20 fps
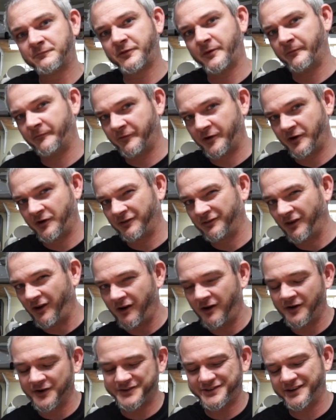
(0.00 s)
from various
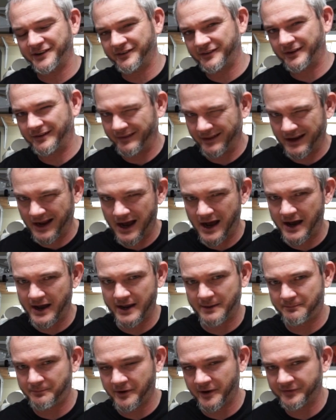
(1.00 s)
auctions, and the
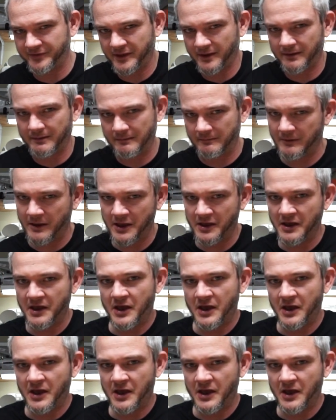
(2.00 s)
guy put them,